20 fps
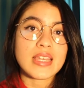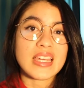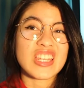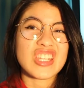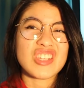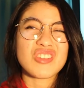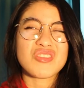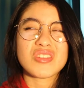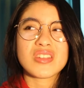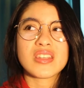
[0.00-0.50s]

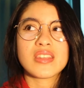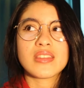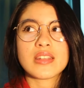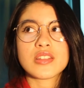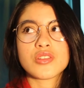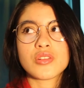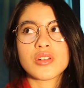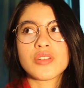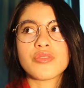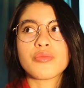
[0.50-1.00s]
and usually
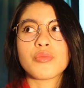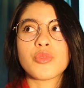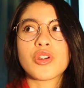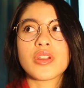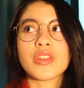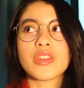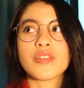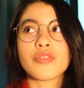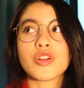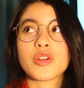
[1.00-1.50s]
that's sort of more
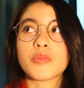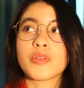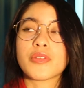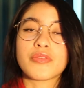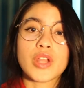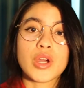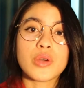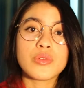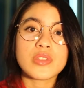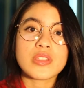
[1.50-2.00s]
in the form of
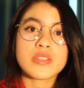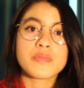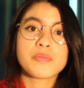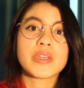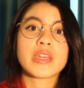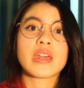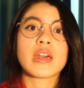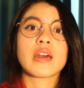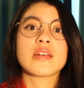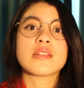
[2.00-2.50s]
notes,
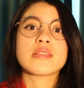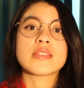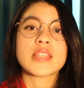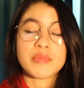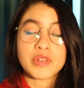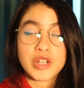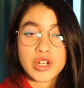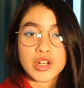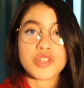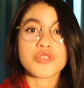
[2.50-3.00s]
because
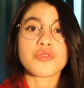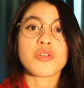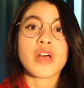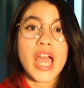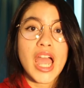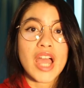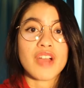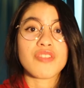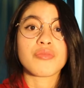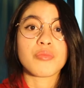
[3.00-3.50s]
seminars will
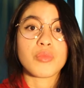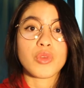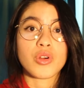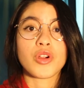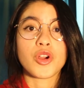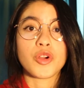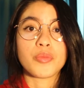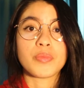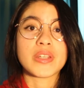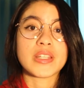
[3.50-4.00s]
have
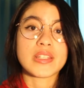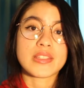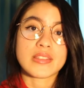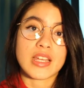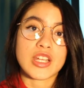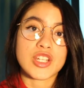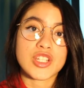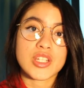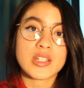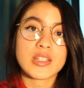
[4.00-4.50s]
more open
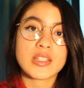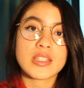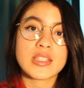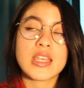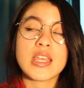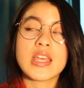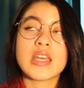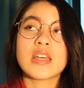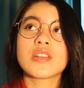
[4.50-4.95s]
discussions.